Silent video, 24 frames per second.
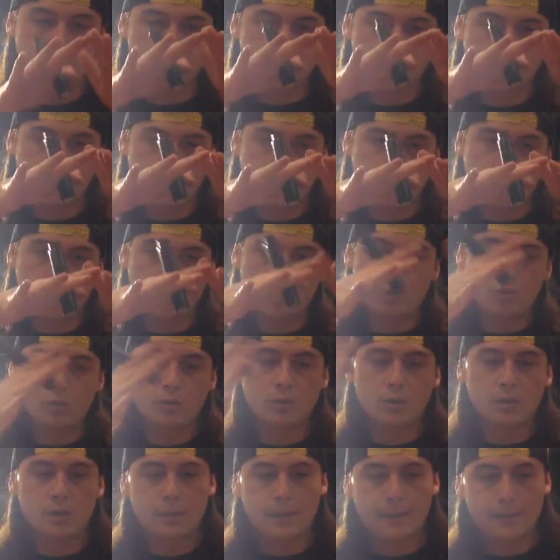top of the O,
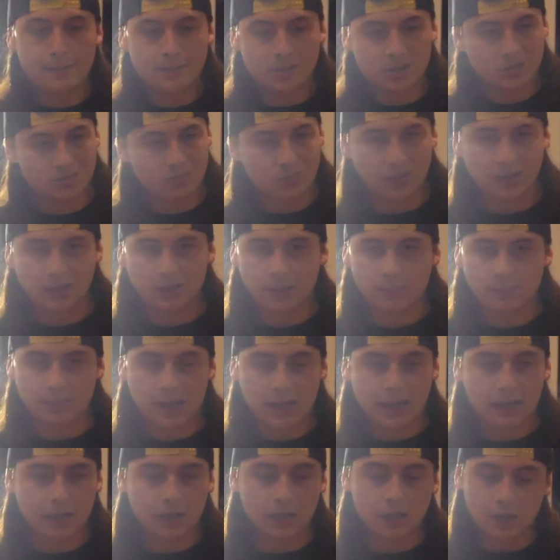just peel it
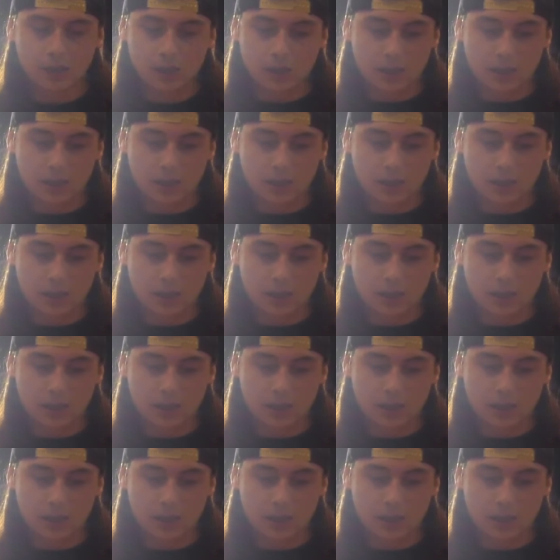back.